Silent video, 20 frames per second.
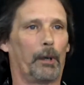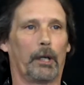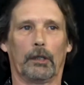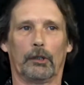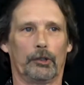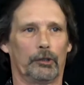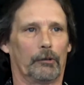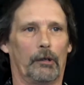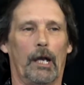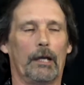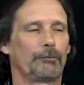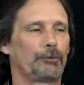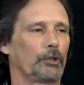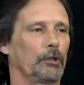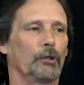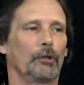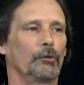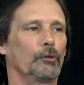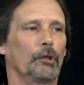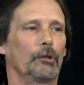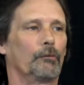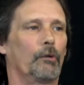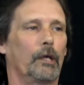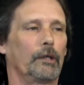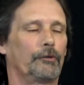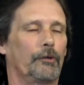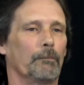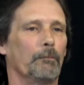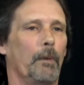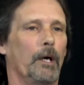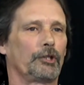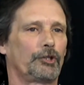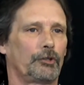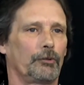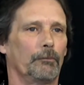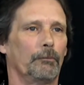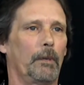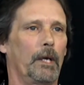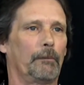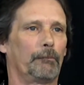But you're absolutely right. The
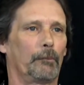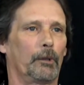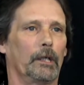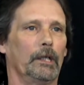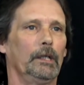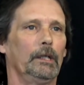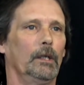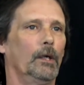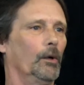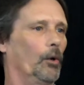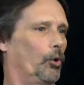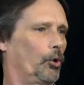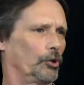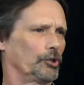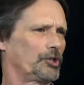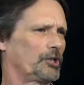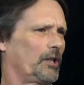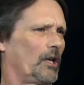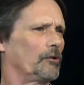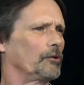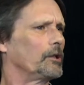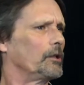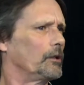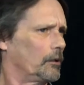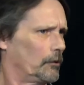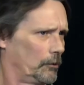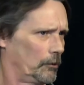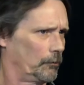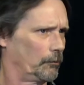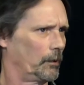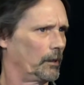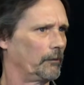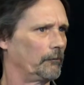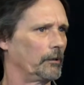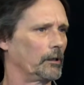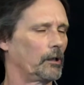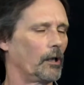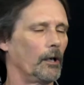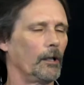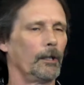muscle memory, or cellular, or
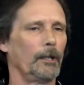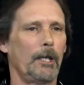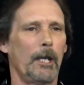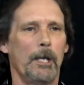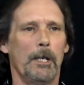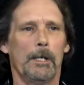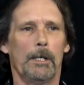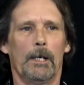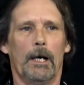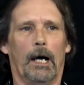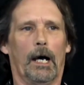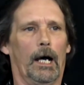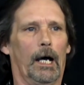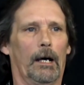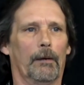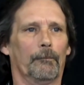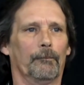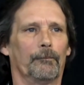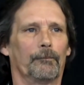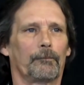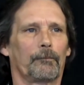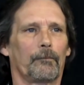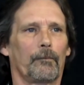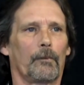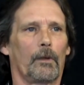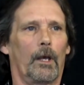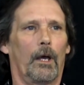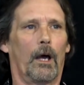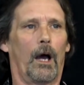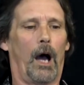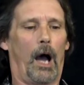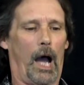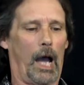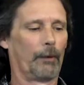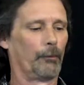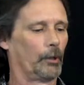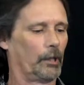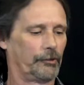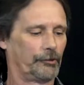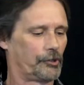whatever you call it,
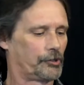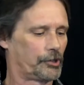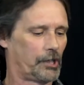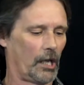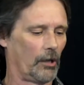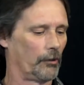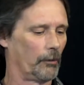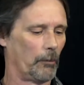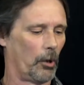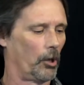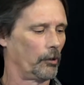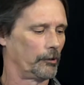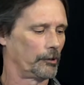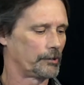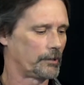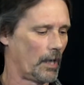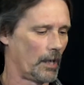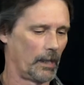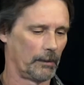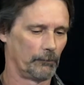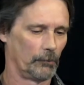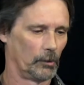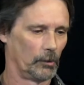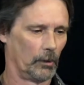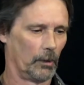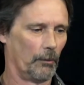I would tell them all the time,